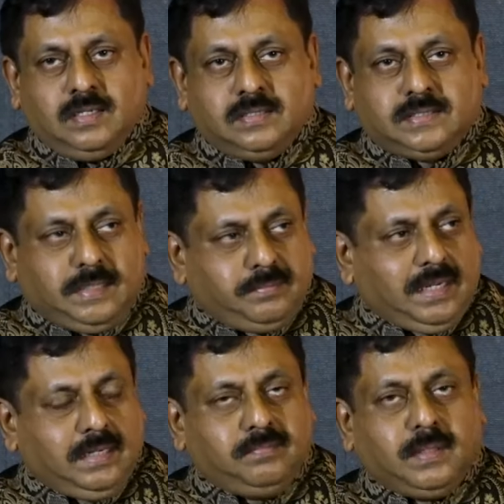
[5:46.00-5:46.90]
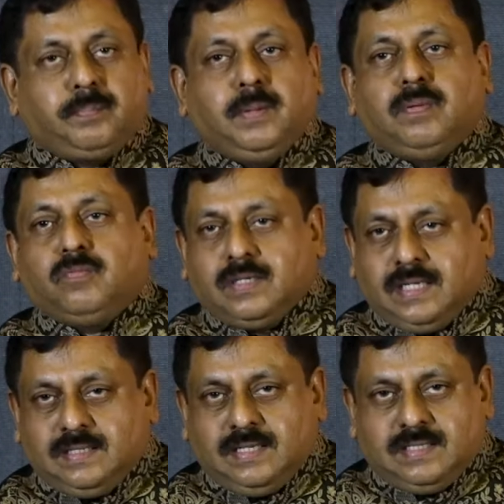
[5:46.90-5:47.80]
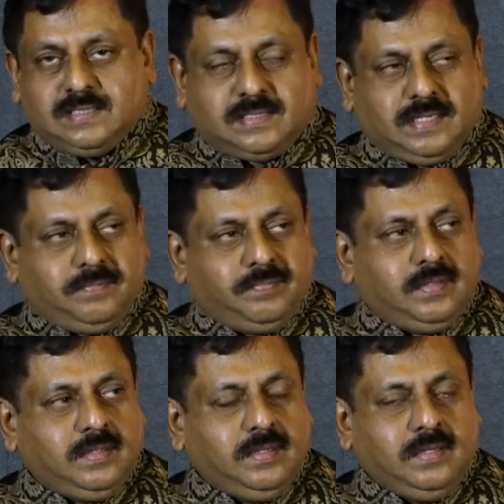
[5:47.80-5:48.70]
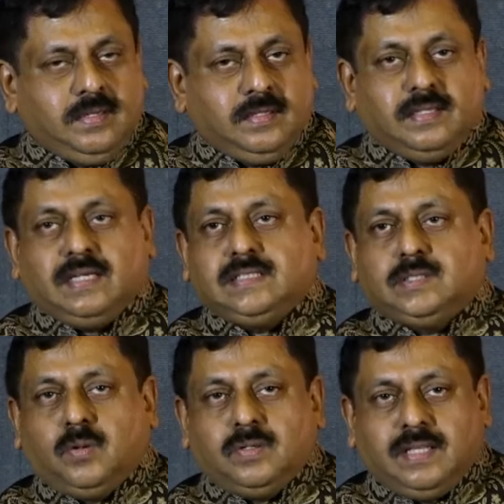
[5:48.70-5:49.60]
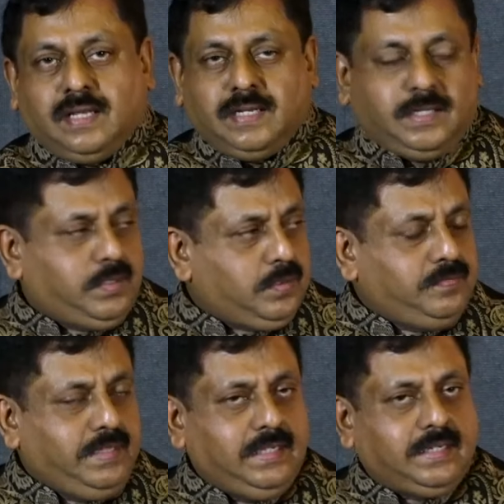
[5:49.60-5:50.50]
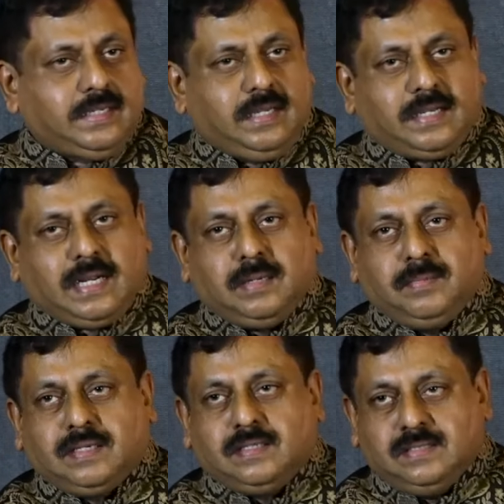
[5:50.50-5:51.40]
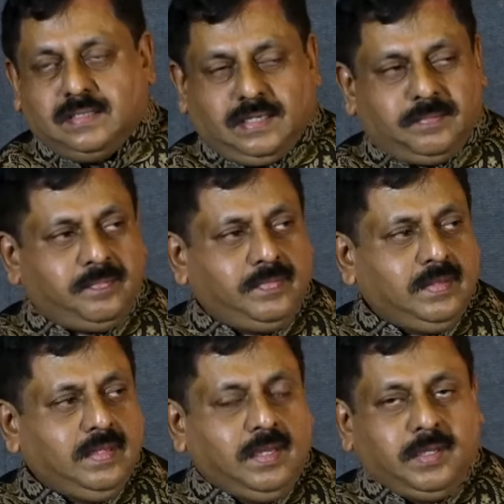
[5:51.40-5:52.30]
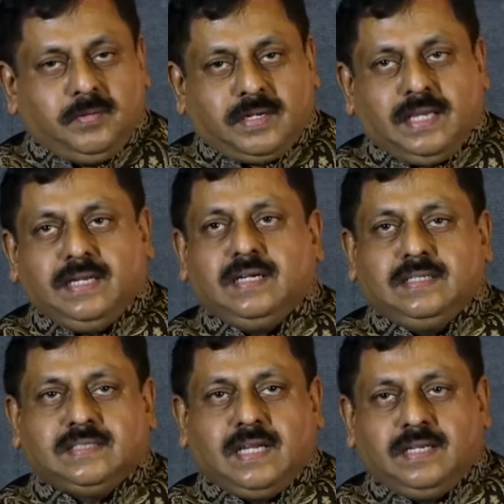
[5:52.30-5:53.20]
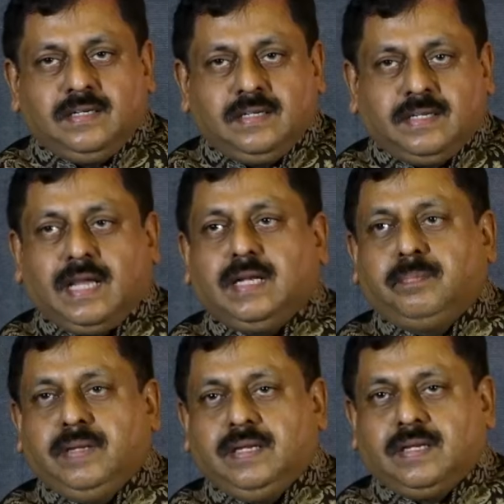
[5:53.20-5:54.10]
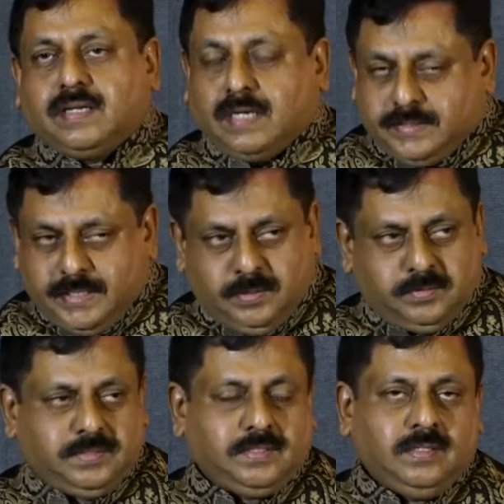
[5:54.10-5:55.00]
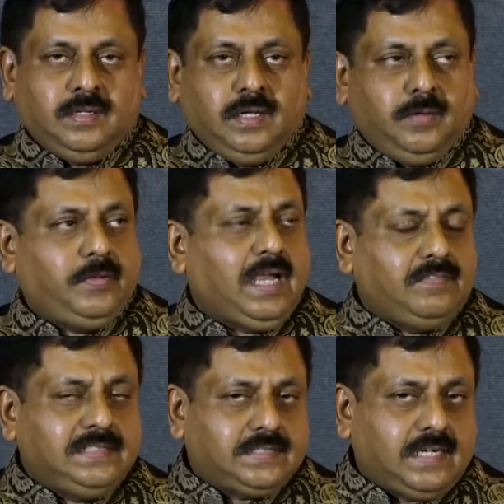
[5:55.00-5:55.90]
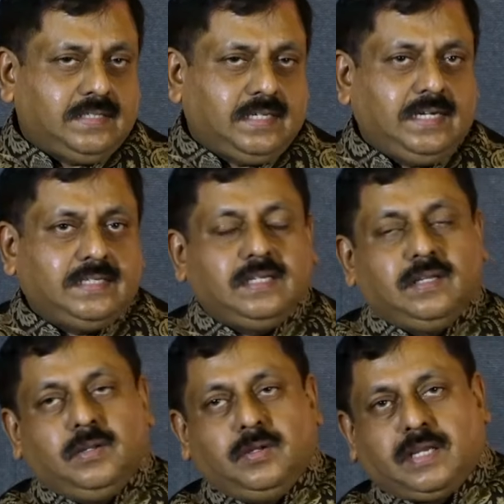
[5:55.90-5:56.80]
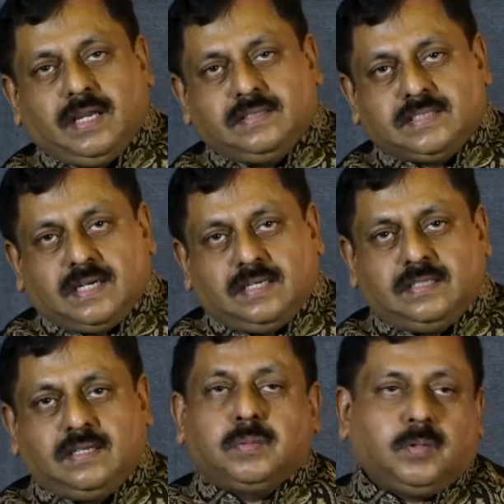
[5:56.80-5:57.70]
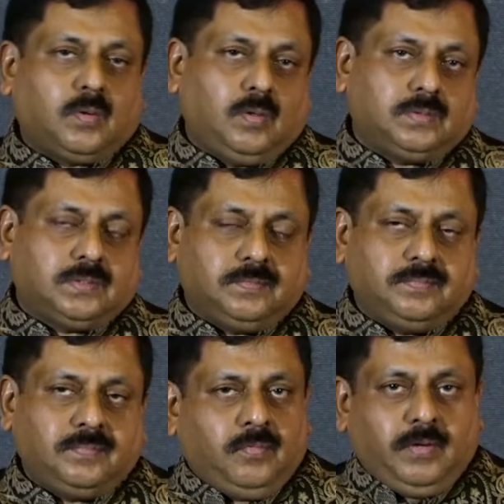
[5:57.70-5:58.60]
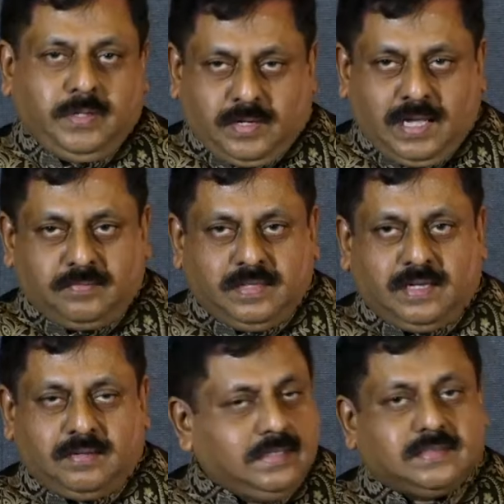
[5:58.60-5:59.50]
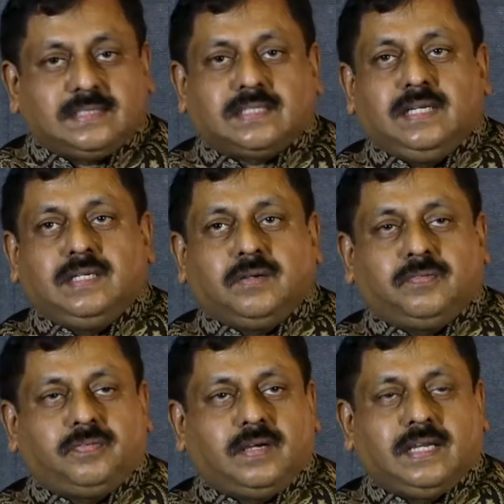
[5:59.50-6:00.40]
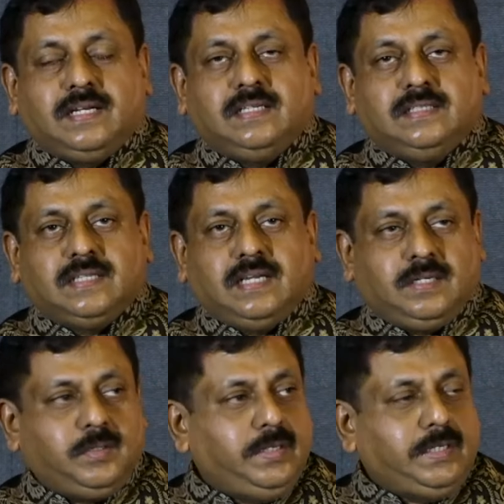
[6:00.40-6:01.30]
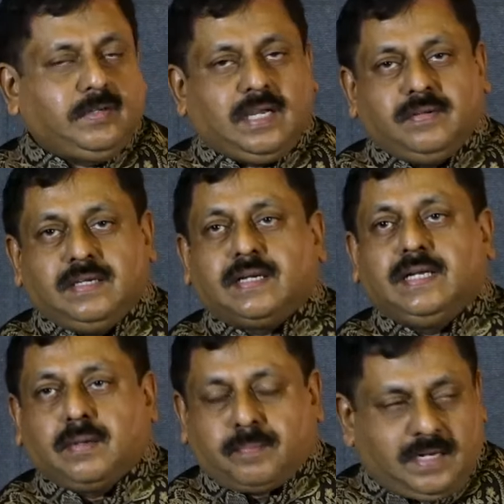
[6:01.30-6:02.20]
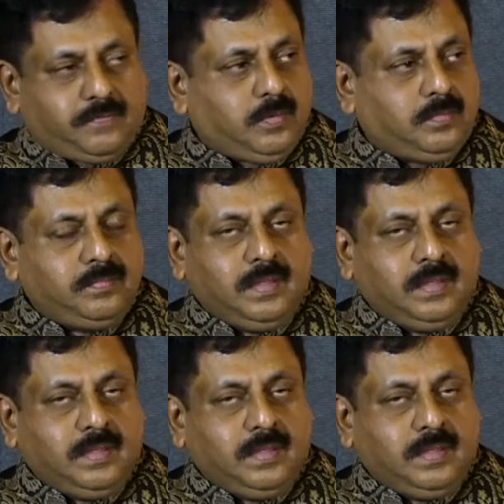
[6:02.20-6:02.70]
Same time, the people working in the industry, that is not the end of the academic journey. Your career design can be continued. If you haven't started it, you can start tomorrow also. When you have such kind of career design, you need to have a training platform.